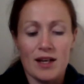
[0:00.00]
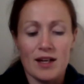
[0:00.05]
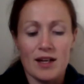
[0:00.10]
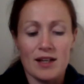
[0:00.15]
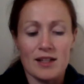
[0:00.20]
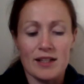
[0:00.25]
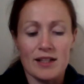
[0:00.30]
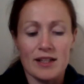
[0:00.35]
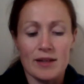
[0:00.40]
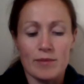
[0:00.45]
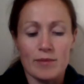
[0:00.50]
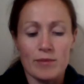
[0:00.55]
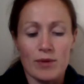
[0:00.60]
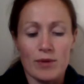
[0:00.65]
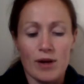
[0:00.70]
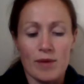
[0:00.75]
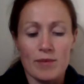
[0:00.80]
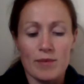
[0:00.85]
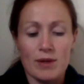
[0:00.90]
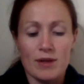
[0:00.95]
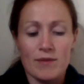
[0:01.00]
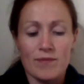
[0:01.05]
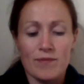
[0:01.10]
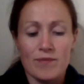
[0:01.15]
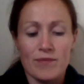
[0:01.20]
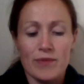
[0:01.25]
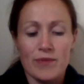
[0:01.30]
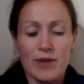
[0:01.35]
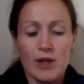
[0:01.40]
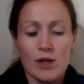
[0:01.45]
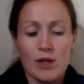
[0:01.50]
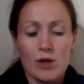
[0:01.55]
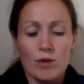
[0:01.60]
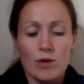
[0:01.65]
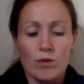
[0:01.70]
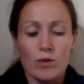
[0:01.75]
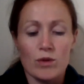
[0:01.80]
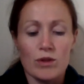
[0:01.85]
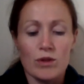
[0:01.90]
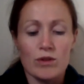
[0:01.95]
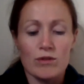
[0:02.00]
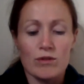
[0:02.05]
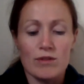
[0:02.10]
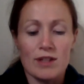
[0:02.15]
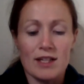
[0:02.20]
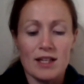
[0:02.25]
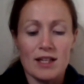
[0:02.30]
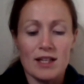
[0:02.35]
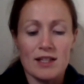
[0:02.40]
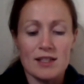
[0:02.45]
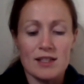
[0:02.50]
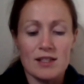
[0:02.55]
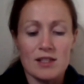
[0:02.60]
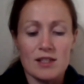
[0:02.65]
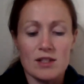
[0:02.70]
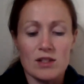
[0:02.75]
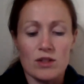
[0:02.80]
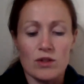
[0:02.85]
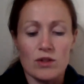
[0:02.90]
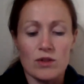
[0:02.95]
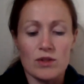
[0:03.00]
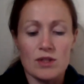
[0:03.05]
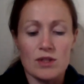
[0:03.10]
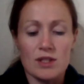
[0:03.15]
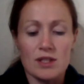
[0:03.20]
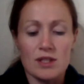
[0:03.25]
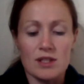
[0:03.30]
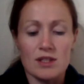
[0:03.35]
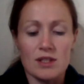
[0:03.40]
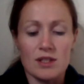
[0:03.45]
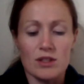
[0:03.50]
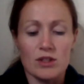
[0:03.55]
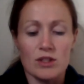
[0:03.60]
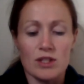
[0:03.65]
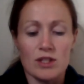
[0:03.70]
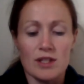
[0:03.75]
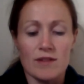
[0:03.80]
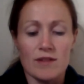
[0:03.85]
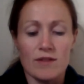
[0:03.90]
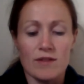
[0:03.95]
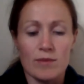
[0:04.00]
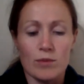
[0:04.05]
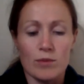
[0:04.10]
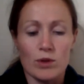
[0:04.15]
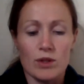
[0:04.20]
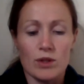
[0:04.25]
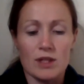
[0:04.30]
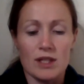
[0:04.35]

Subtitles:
I am Brahman. One who realizes thus is a Jivan Mukta.